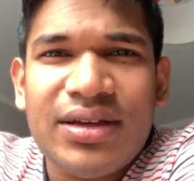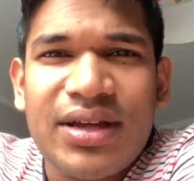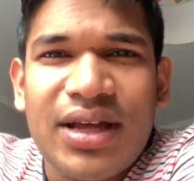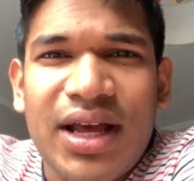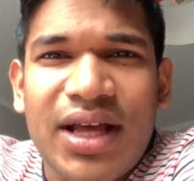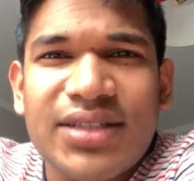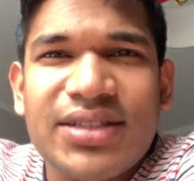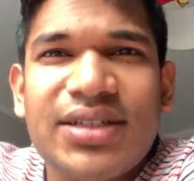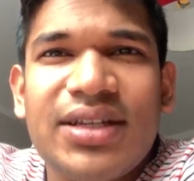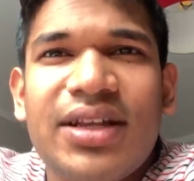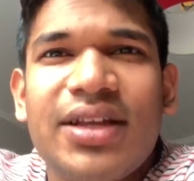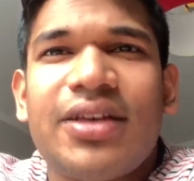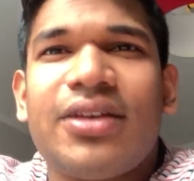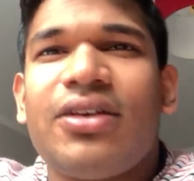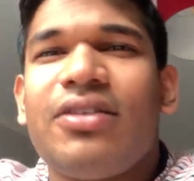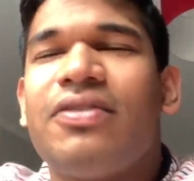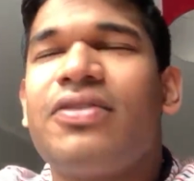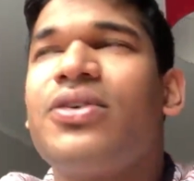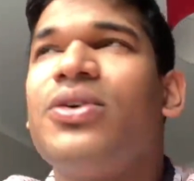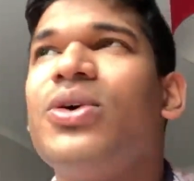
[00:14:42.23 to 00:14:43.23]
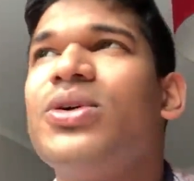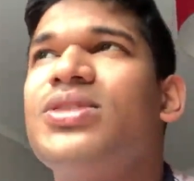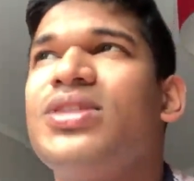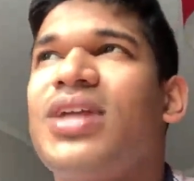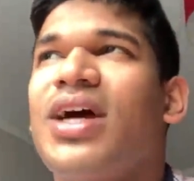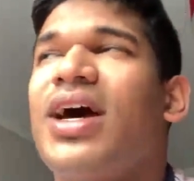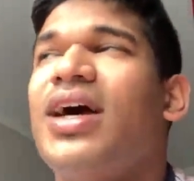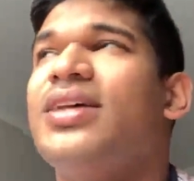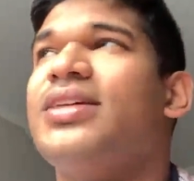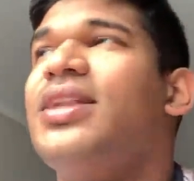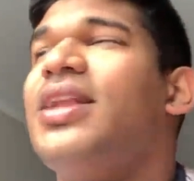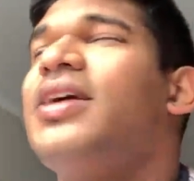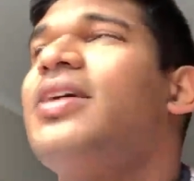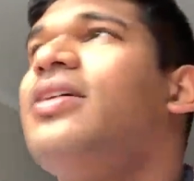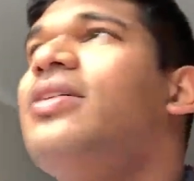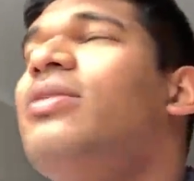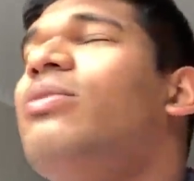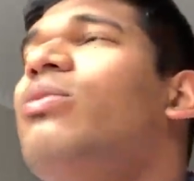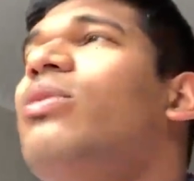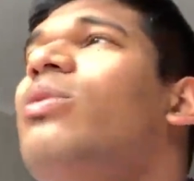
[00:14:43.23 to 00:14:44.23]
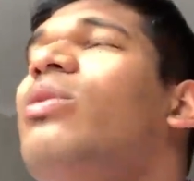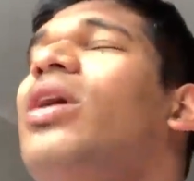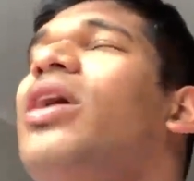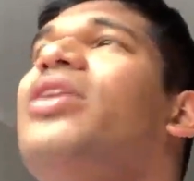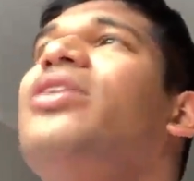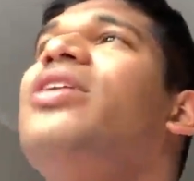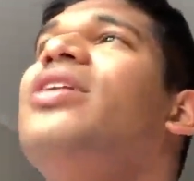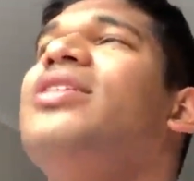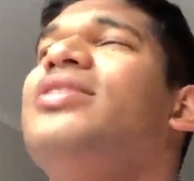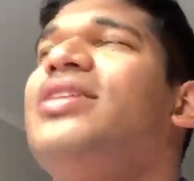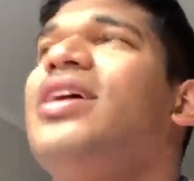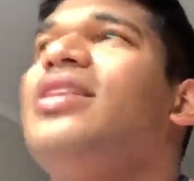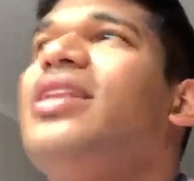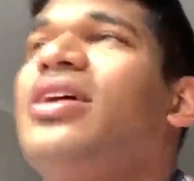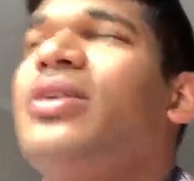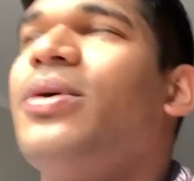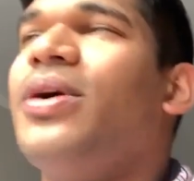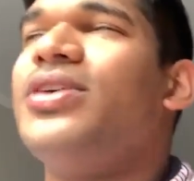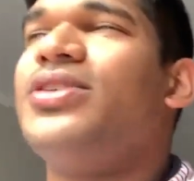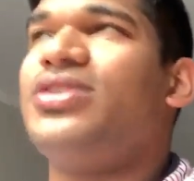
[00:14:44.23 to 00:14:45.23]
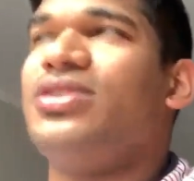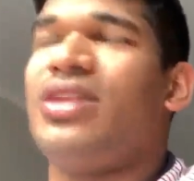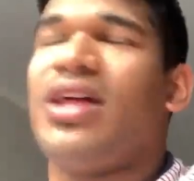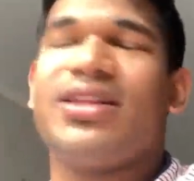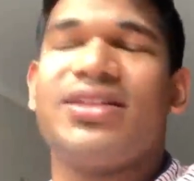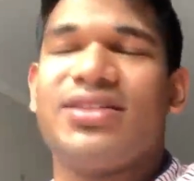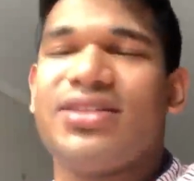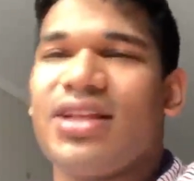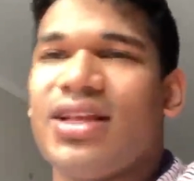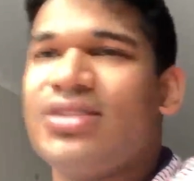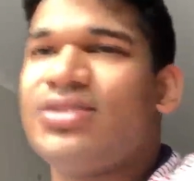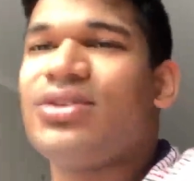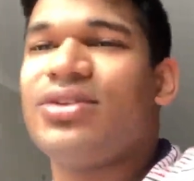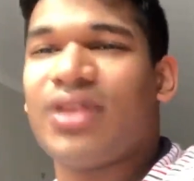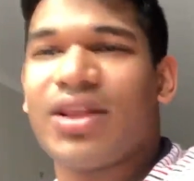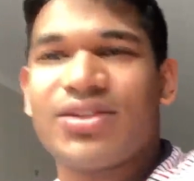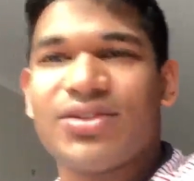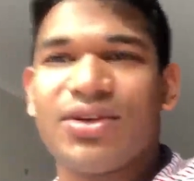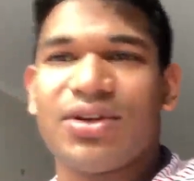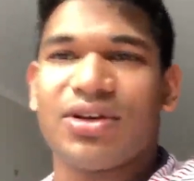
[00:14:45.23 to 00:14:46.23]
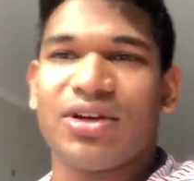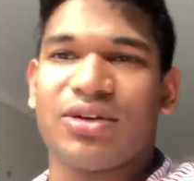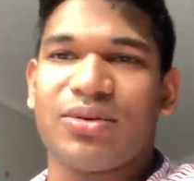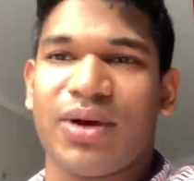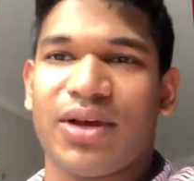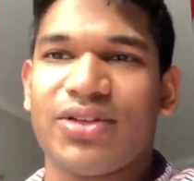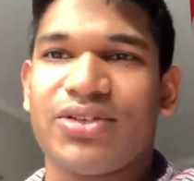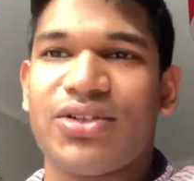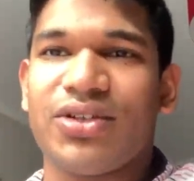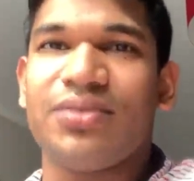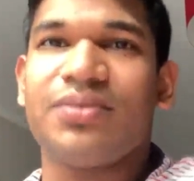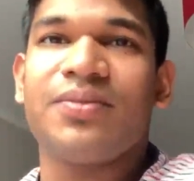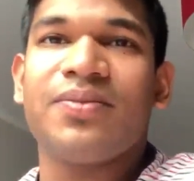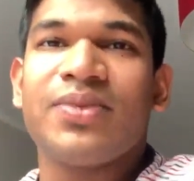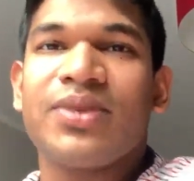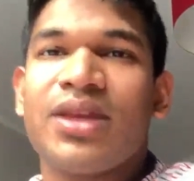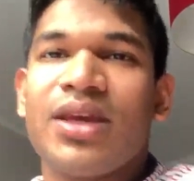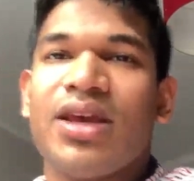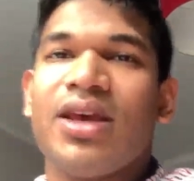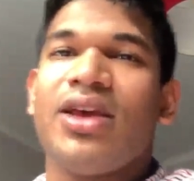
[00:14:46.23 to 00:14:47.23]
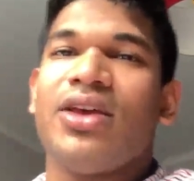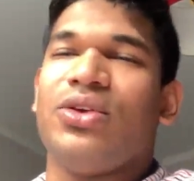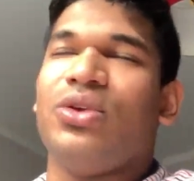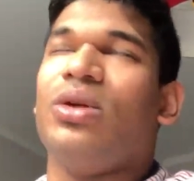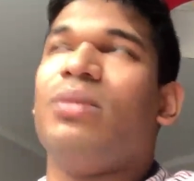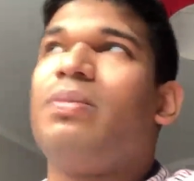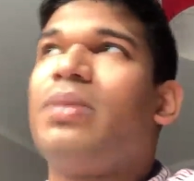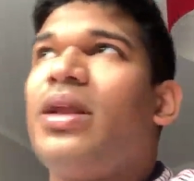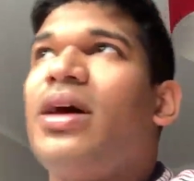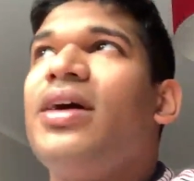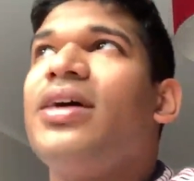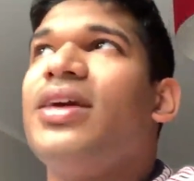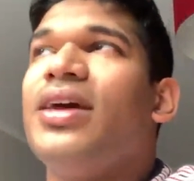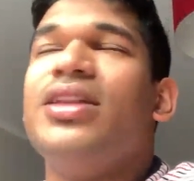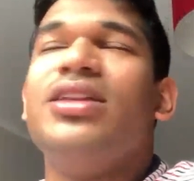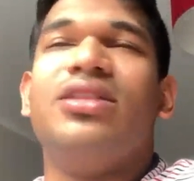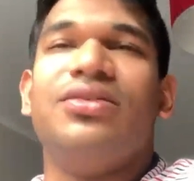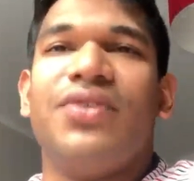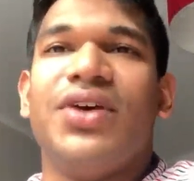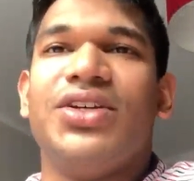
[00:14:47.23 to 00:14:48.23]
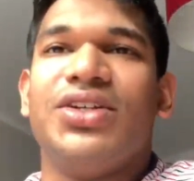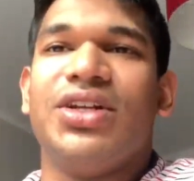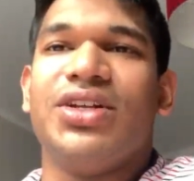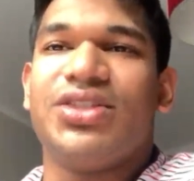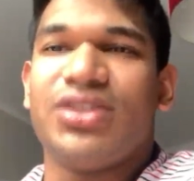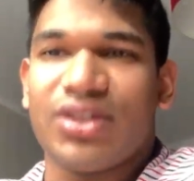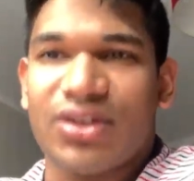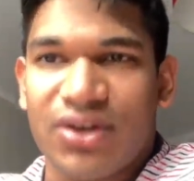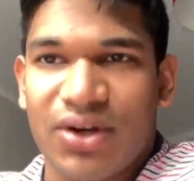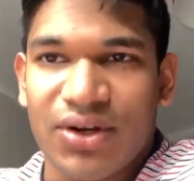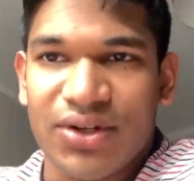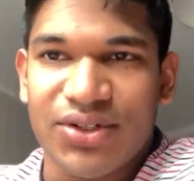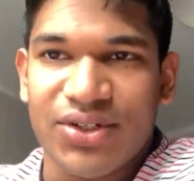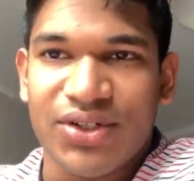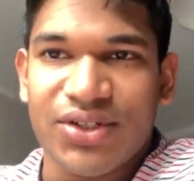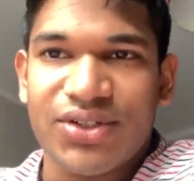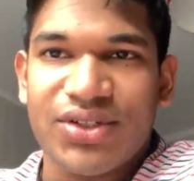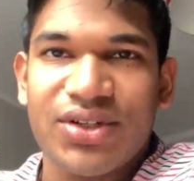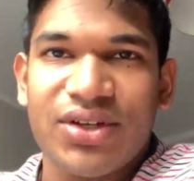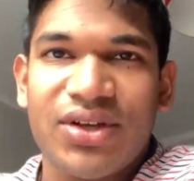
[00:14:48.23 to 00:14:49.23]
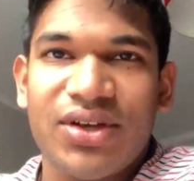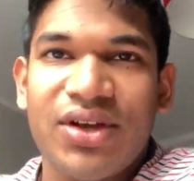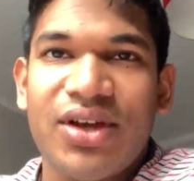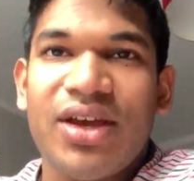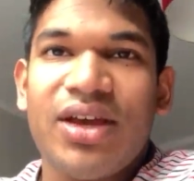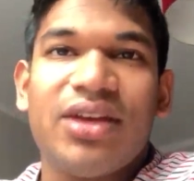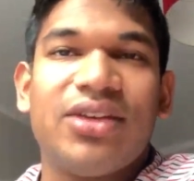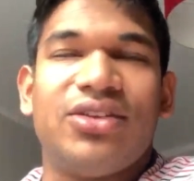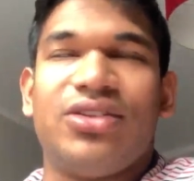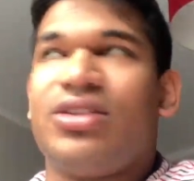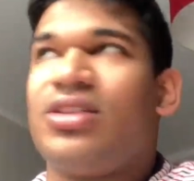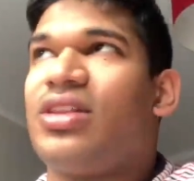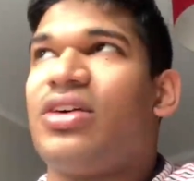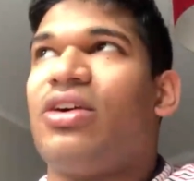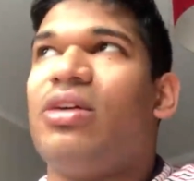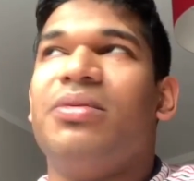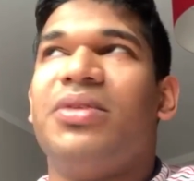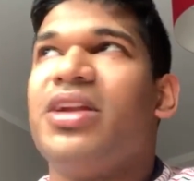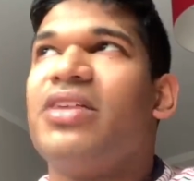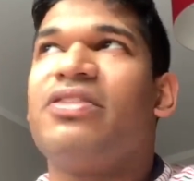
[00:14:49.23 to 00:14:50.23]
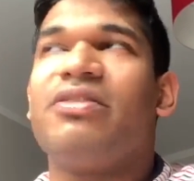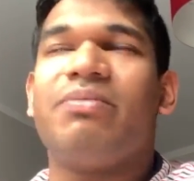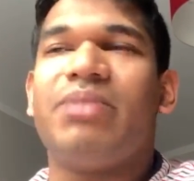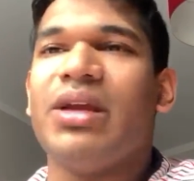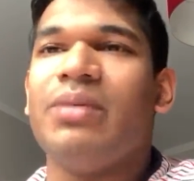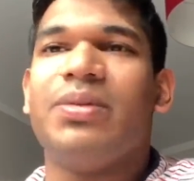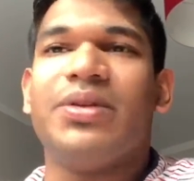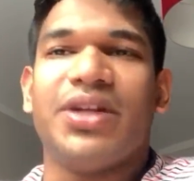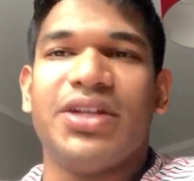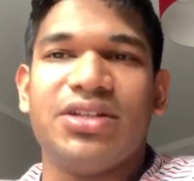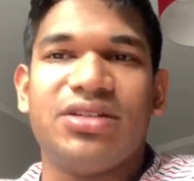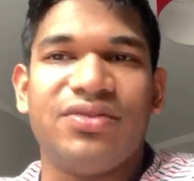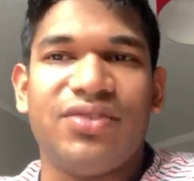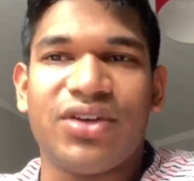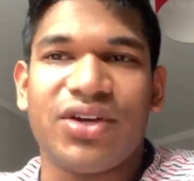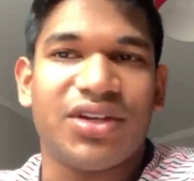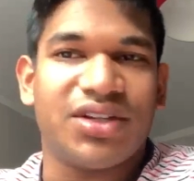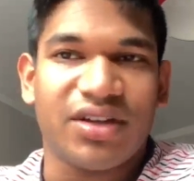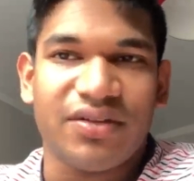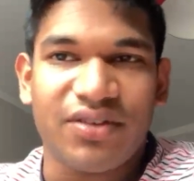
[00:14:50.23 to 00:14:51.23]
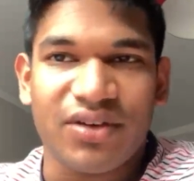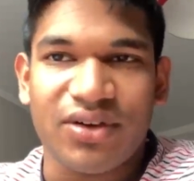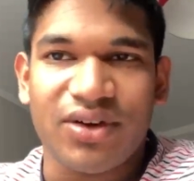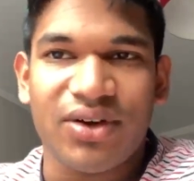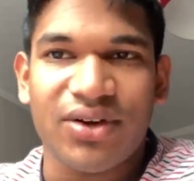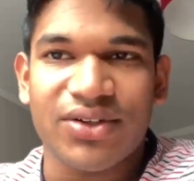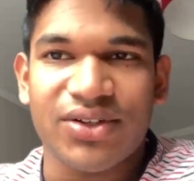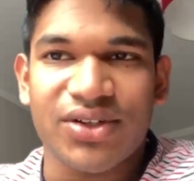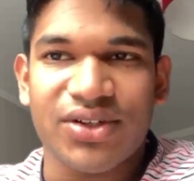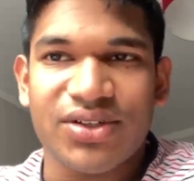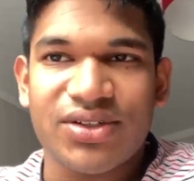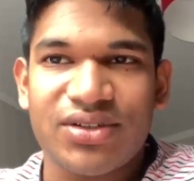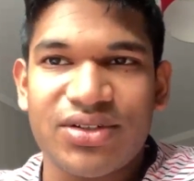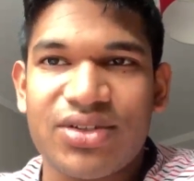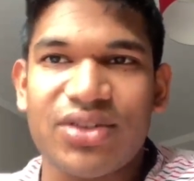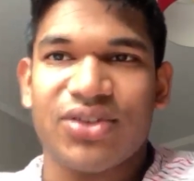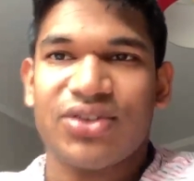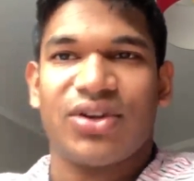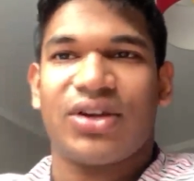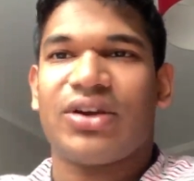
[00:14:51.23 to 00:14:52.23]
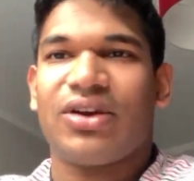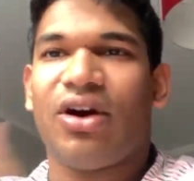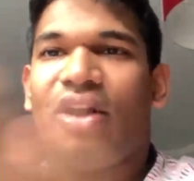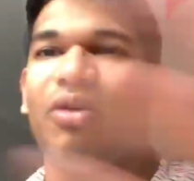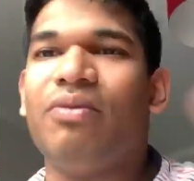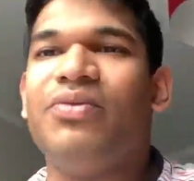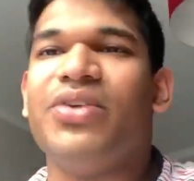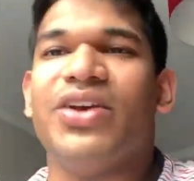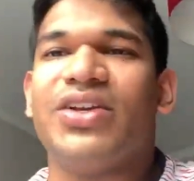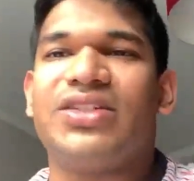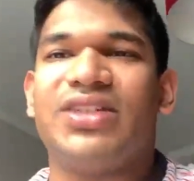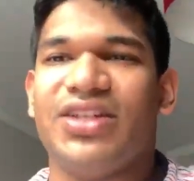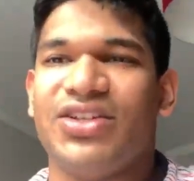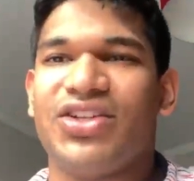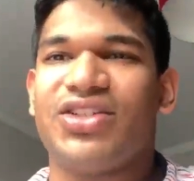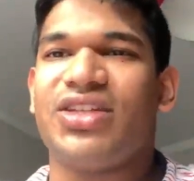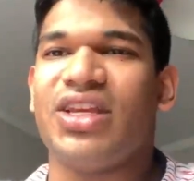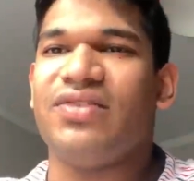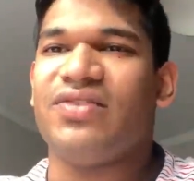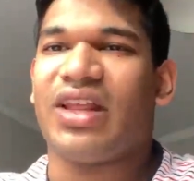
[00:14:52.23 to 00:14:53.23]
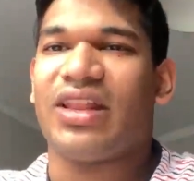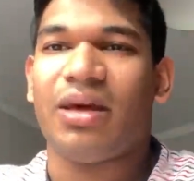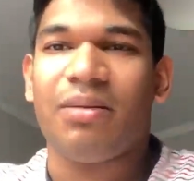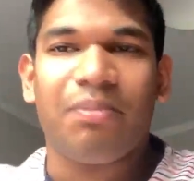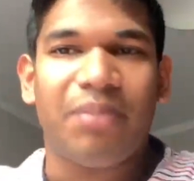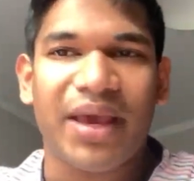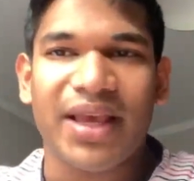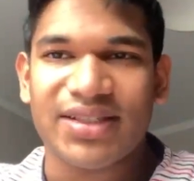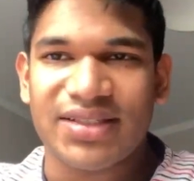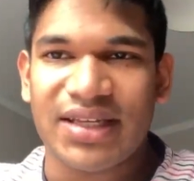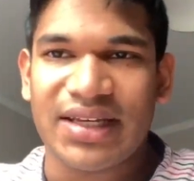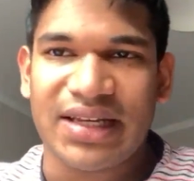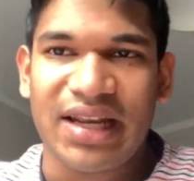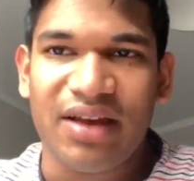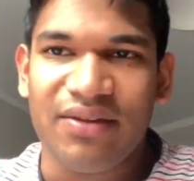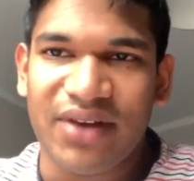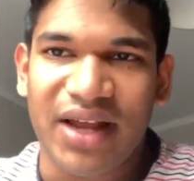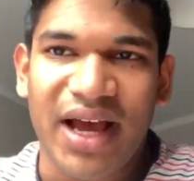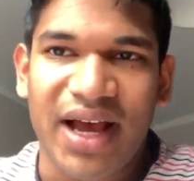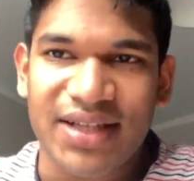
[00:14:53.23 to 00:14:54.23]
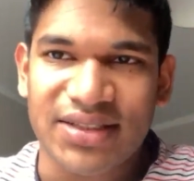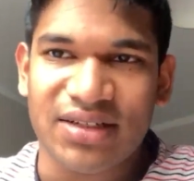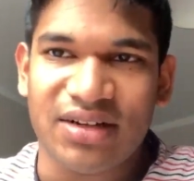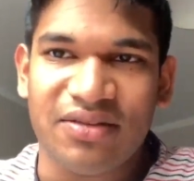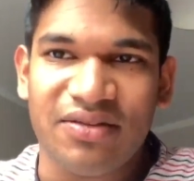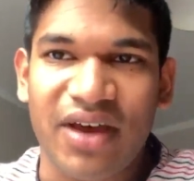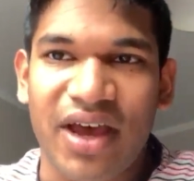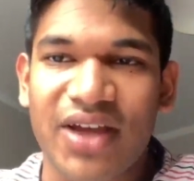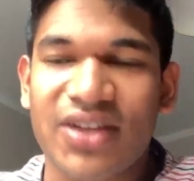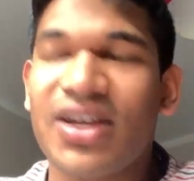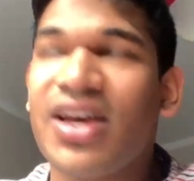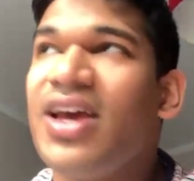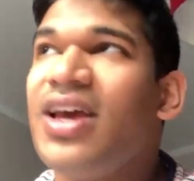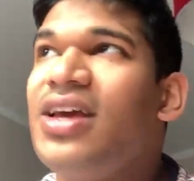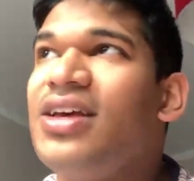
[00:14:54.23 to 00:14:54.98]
As in, of course it has. I don't understand that question. That's not a good question. You apply individually to the colleges. There are different people interviewing at different colleges. So obviously, just even at that basic level, it has an effect.